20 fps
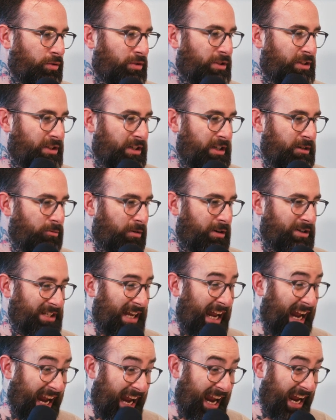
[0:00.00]
Siwa's
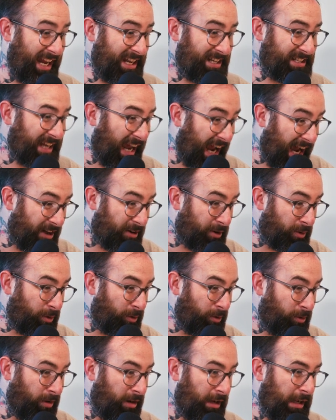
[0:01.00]
hand
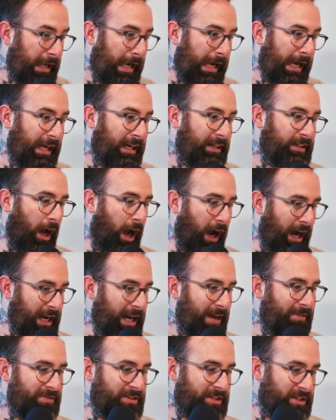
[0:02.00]
tattoo, and I
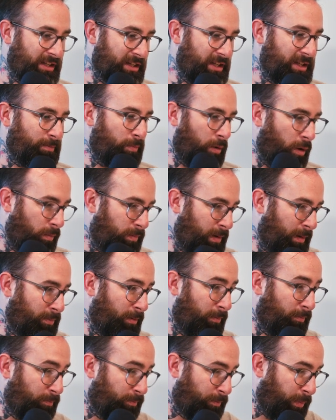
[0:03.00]
have seen this pop up a
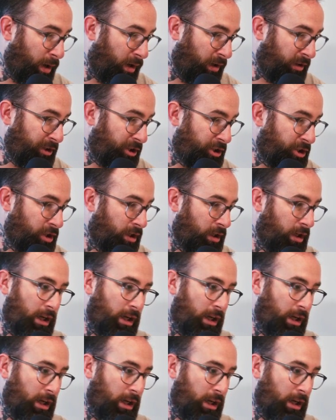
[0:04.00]
bunch.